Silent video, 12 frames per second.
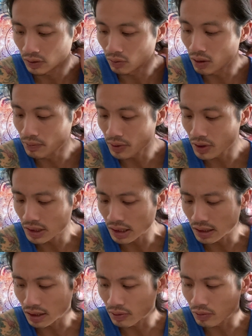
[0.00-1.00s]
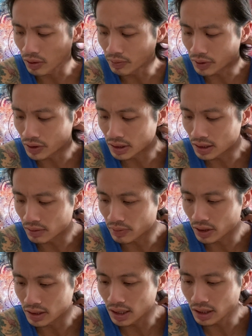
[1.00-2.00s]
one person one person in
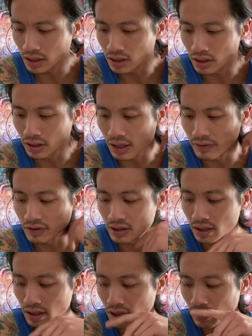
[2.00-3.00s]
particular, I feel like they